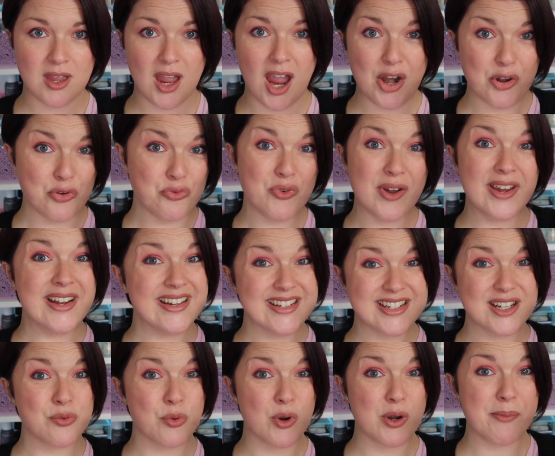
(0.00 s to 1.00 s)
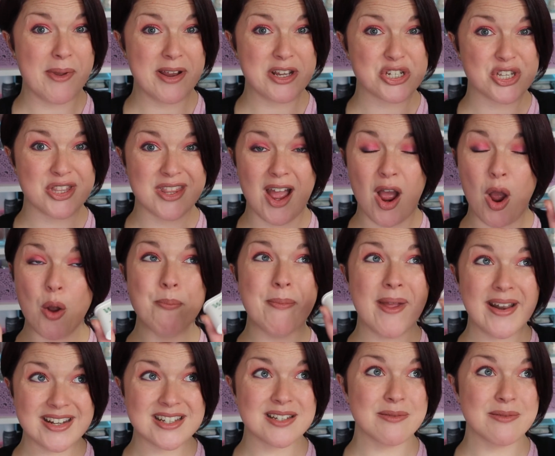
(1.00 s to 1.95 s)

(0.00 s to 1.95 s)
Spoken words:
And I really did want to mention that. I meant